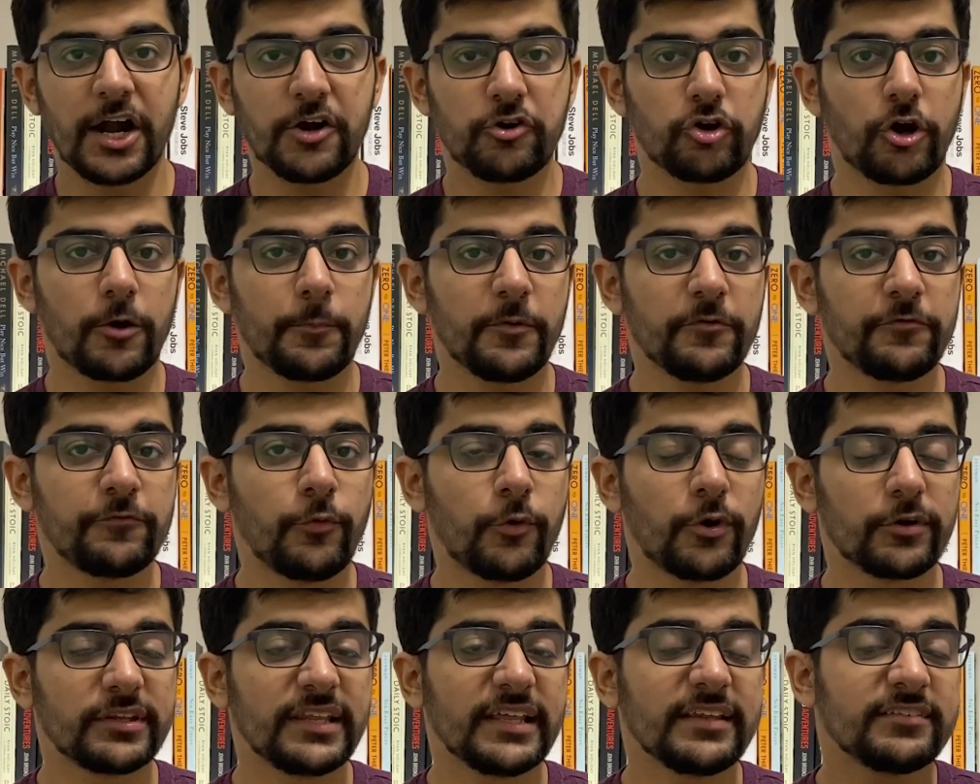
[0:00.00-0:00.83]
a drop
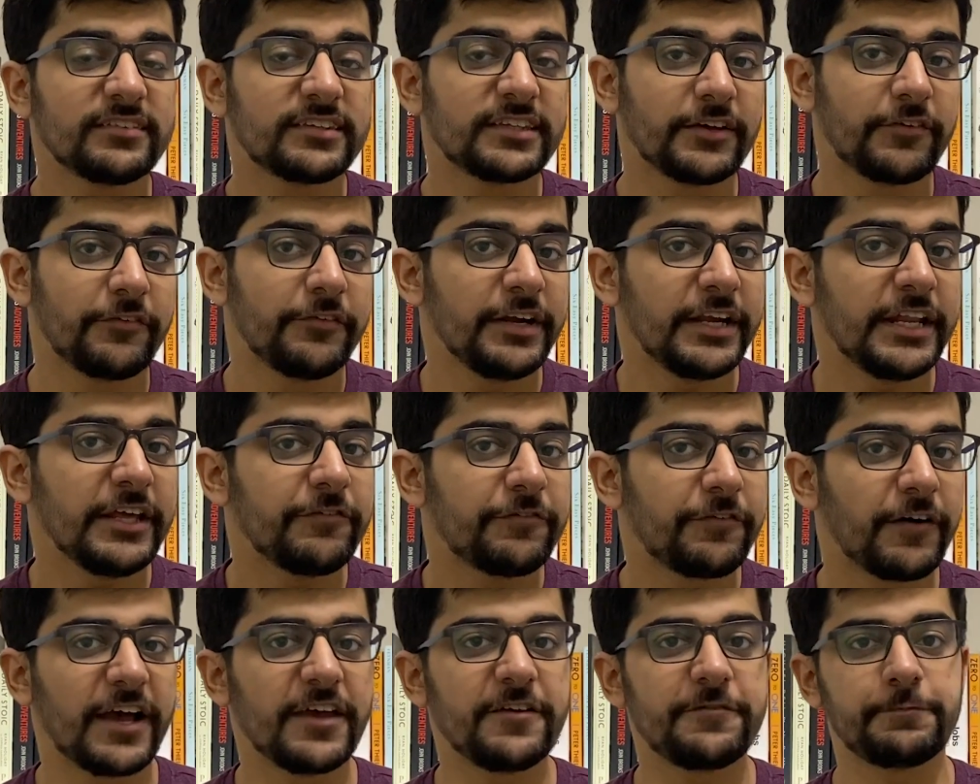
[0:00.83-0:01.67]
of more than
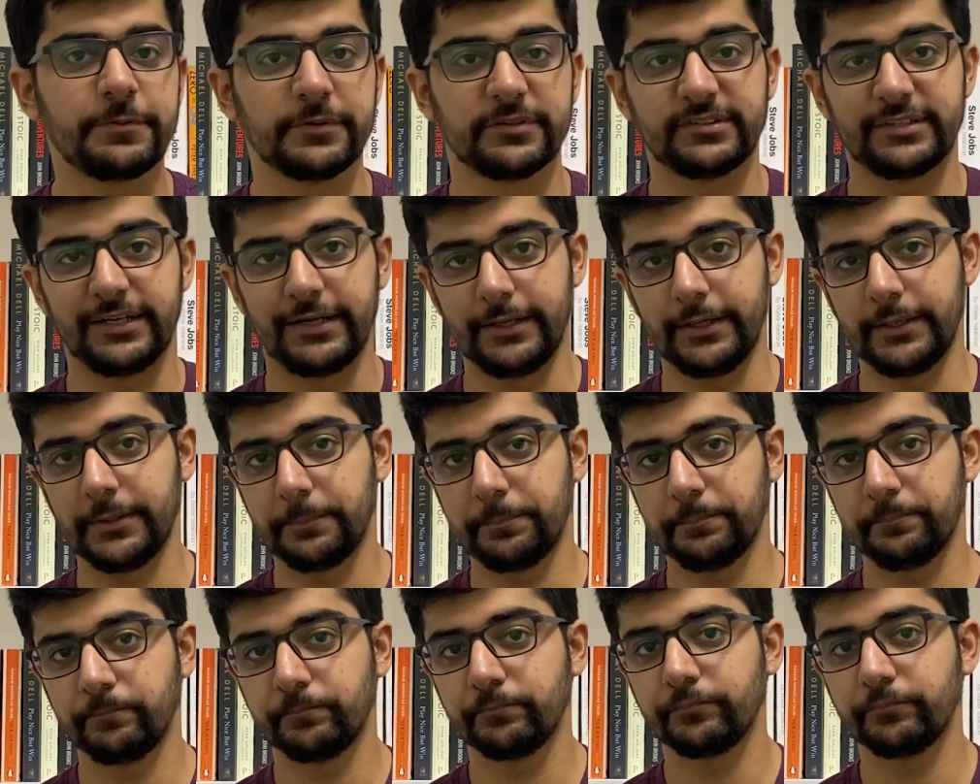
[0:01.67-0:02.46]
75%.